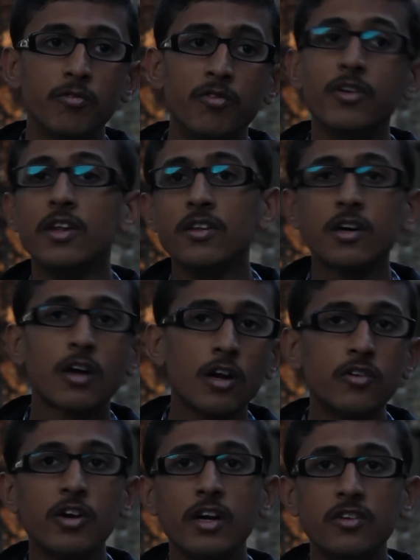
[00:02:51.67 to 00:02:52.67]
within the
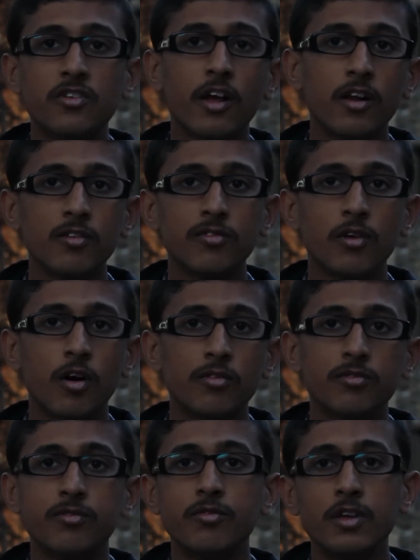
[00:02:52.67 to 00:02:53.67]
country itself
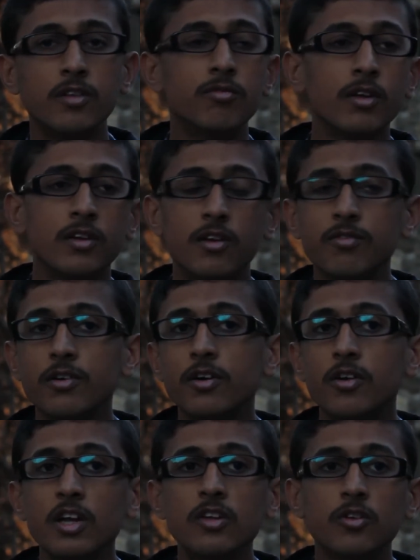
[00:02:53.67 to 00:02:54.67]
with
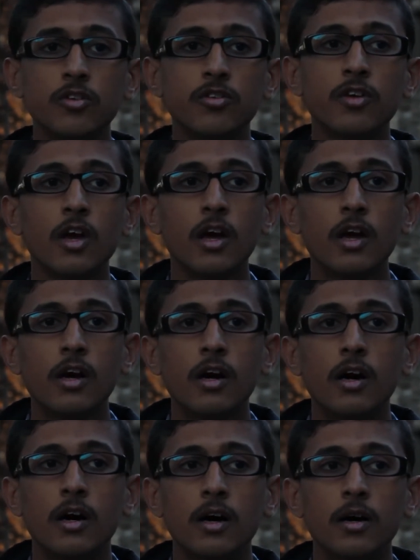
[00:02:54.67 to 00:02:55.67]
different regions,
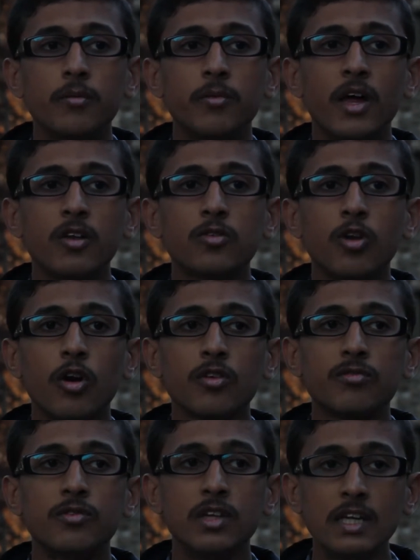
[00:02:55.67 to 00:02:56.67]
there is a lot
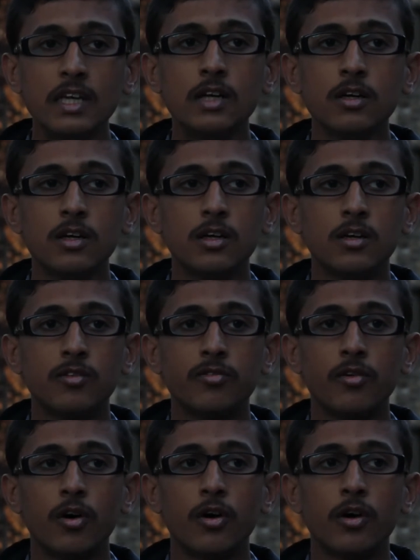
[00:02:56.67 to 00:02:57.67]
of need
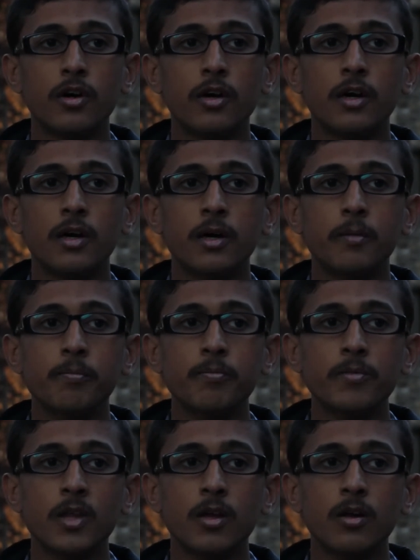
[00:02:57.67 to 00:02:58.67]
for
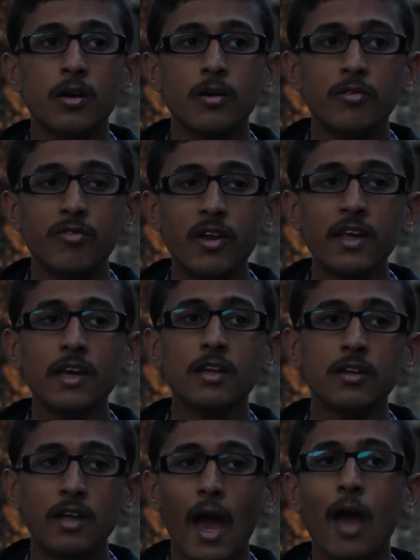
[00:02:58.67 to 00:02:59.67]
filling
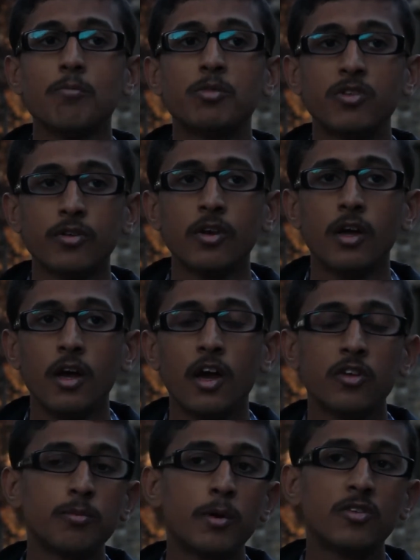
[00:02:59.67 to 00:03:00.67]
in gaps,
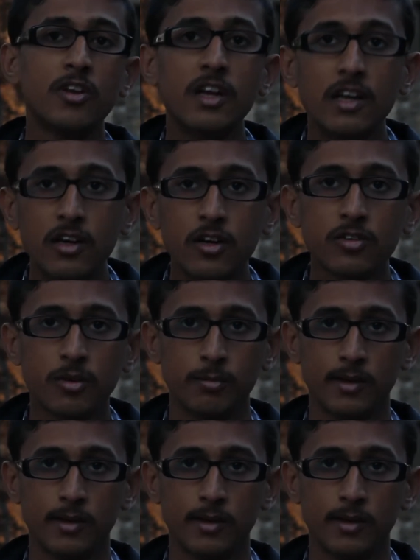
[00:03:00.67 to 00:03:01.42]
especially leadership